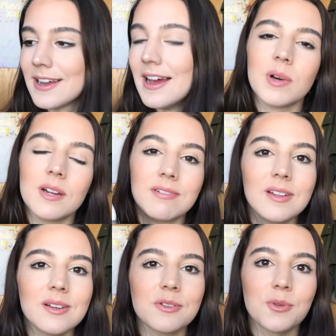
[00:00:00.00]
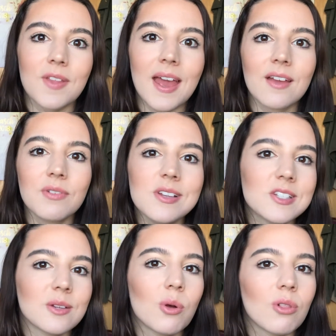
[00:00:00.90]
But it really goes with every
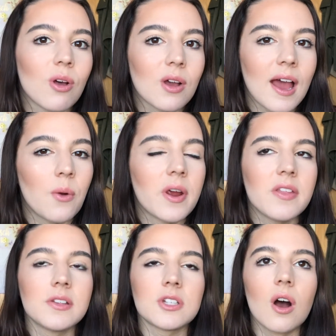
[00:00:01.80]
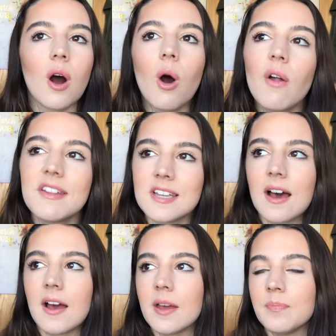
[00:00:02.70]
single look. I wear this all the
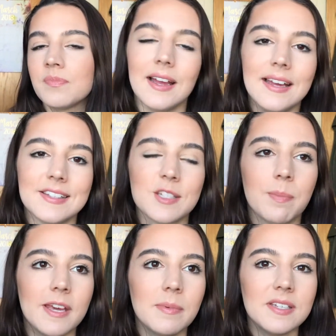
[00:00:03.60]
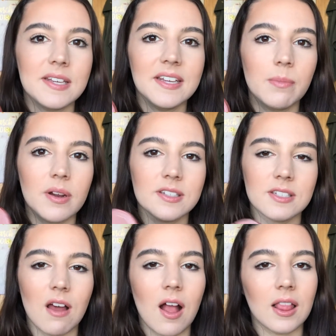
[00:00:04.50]
time. It's pigmented, but it's
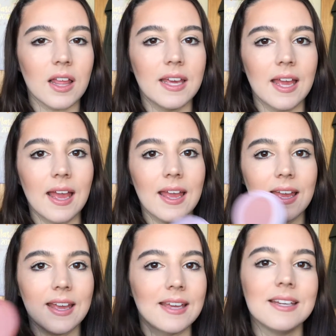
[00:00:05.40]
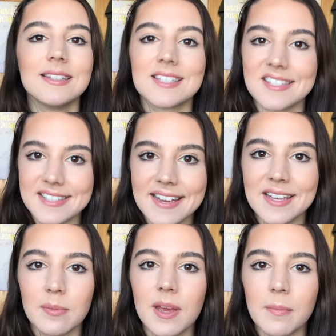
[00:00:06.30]
not like
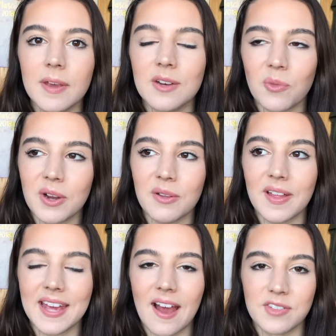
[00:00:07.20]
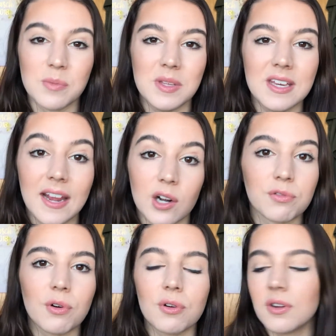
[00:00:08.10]
insane pigment where you like have to be
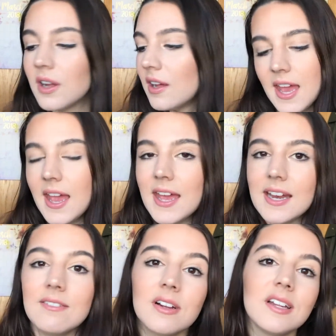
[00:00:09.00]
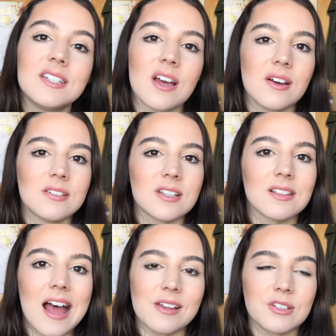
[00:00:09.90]
careful, and it really does
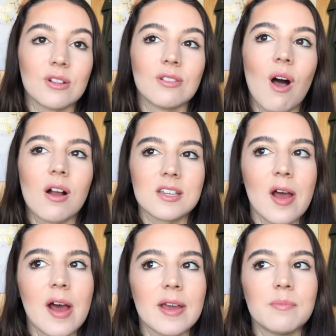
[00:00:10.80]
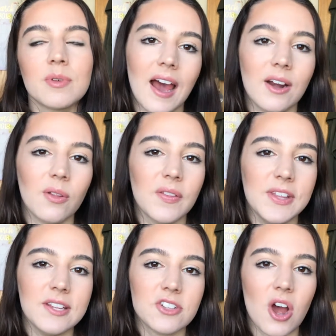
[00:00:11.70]
last a long time. I know that
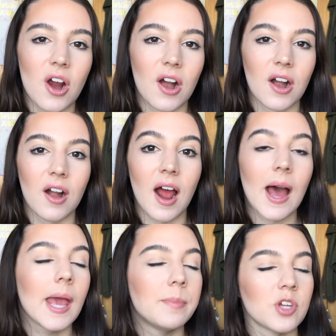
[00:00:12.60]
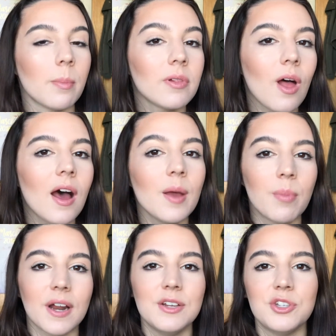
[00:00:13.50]
these are hyped up a lot,
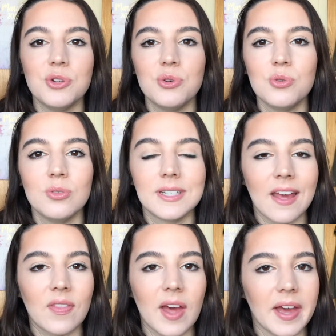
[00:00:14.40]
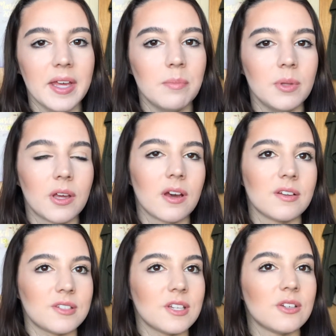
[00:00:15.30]
but I do get the hype
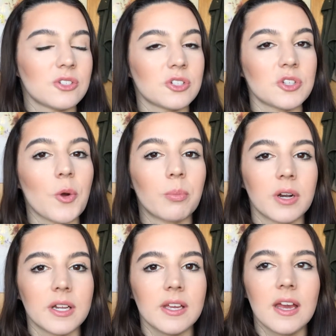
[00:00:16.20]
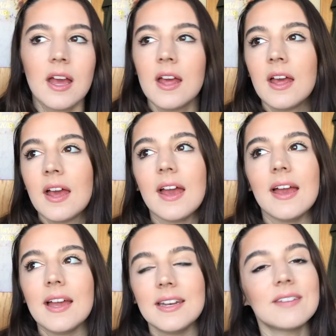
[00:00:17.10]
because it is so pretty,
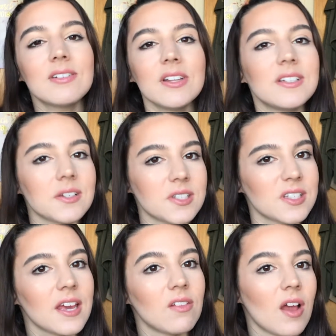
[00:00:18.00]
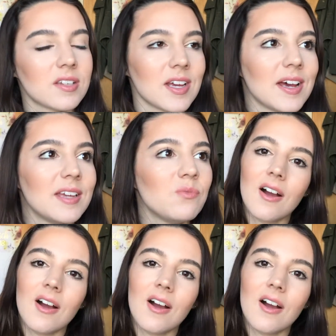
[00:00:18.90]
and it really does stay a long time.